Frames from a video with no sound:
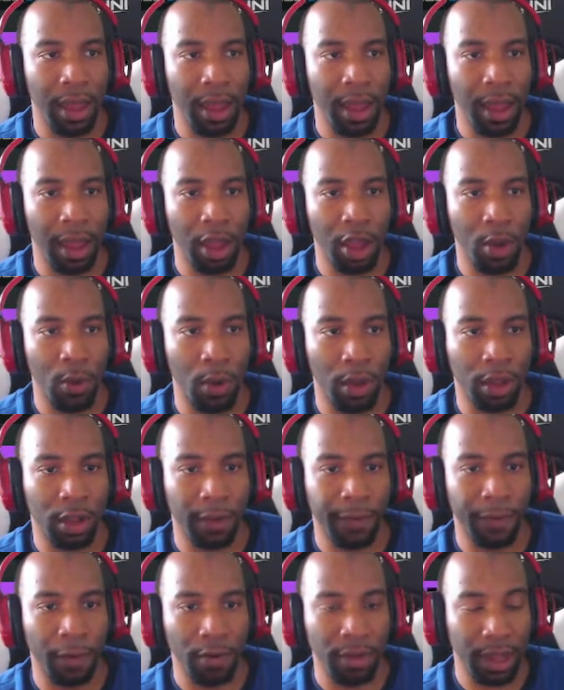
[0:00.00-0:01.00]
and you want to
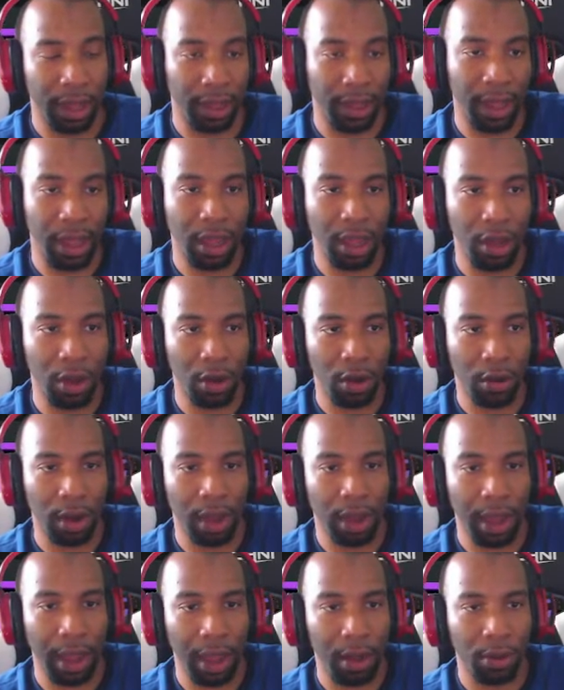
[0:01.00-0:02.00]
first link your
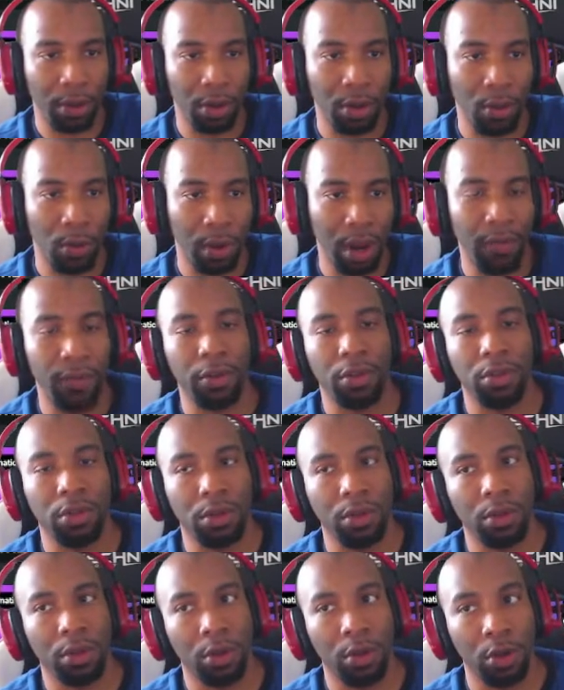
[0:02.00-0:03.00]
account to whatever
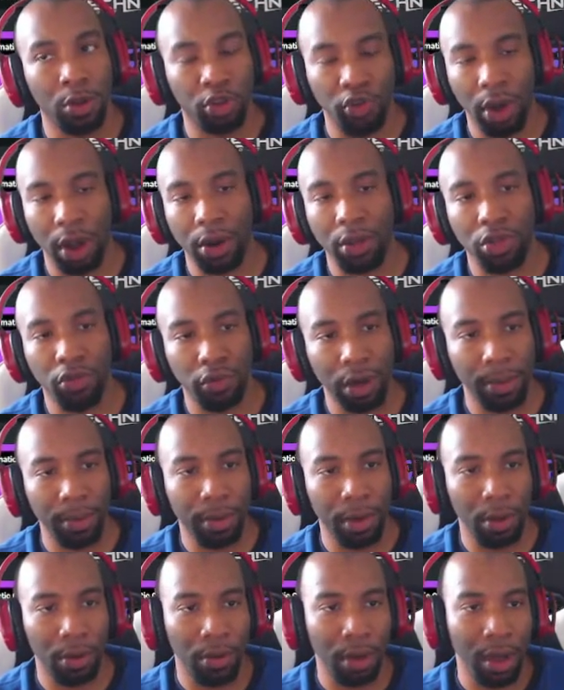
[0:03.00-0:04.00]
you're trying to stream
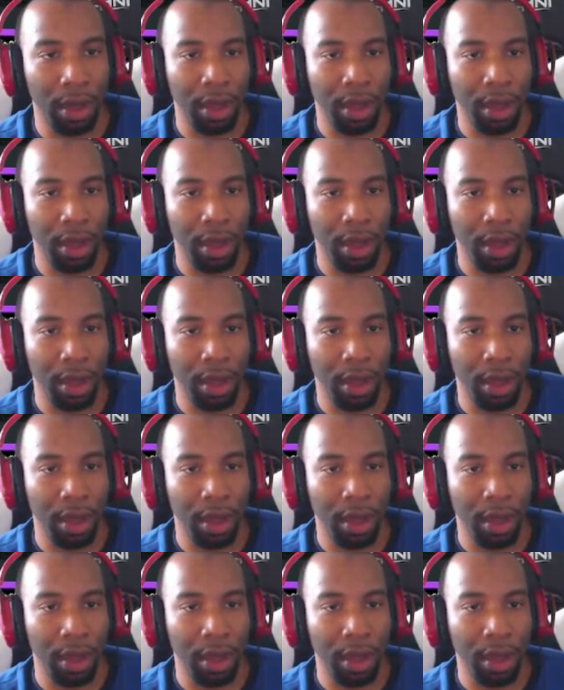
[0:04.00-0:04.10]
to.